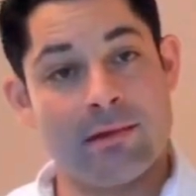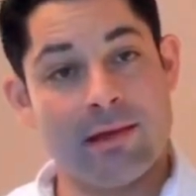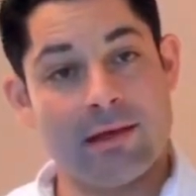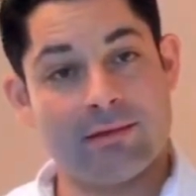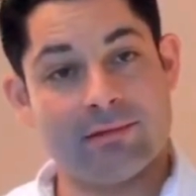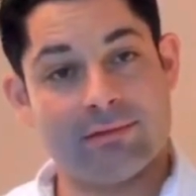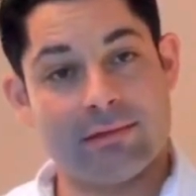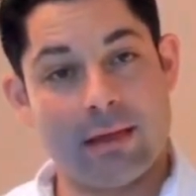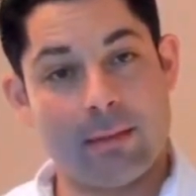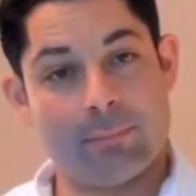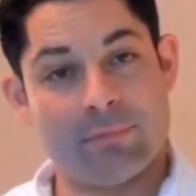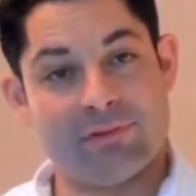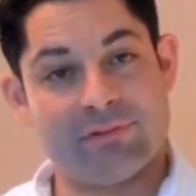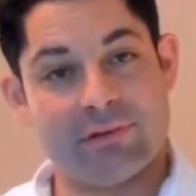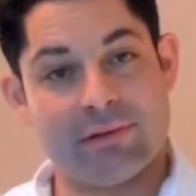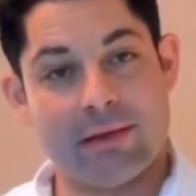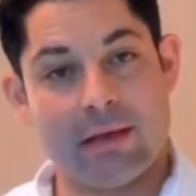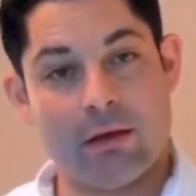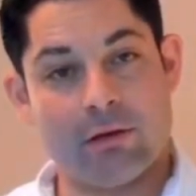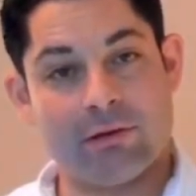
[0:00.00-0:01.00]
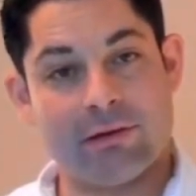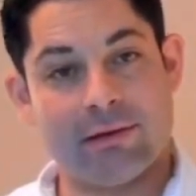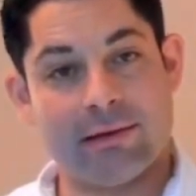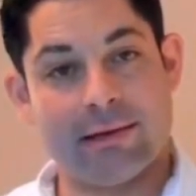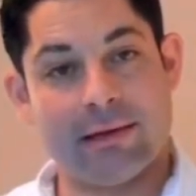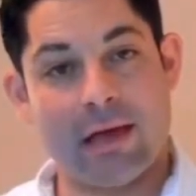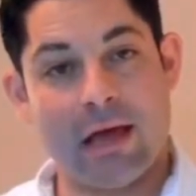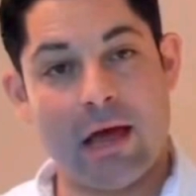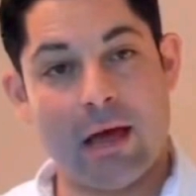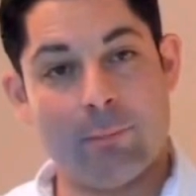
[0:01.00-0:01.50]
The next step is to
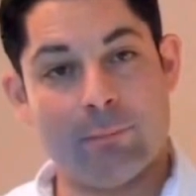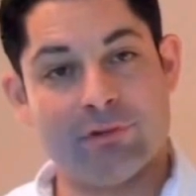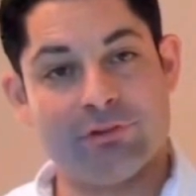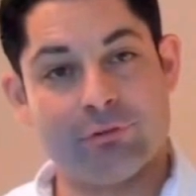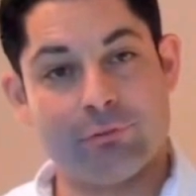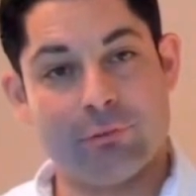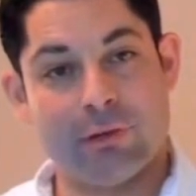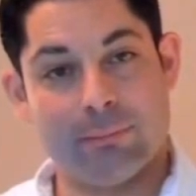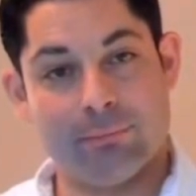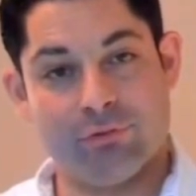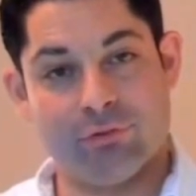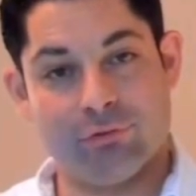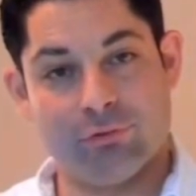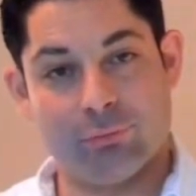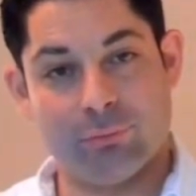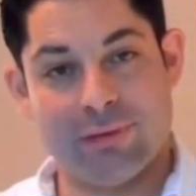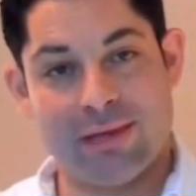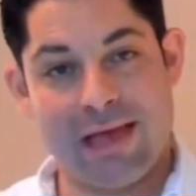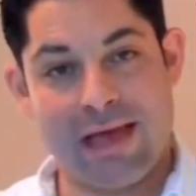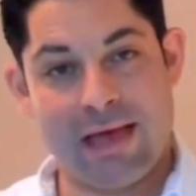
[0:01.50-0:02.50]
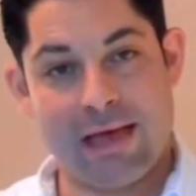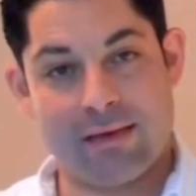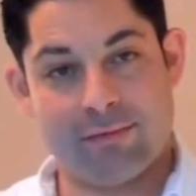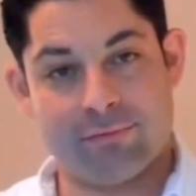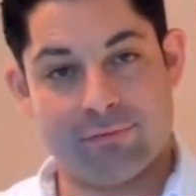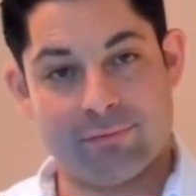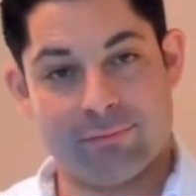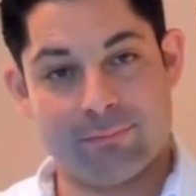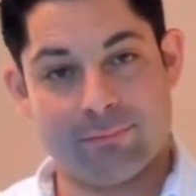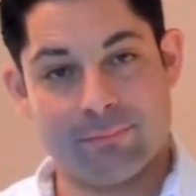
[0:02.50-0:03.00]
calculate how much grape juice we
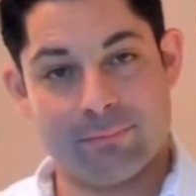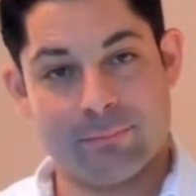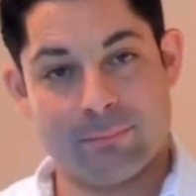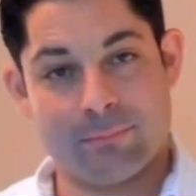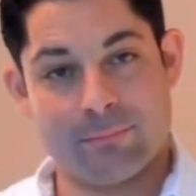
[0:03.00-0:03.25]
have.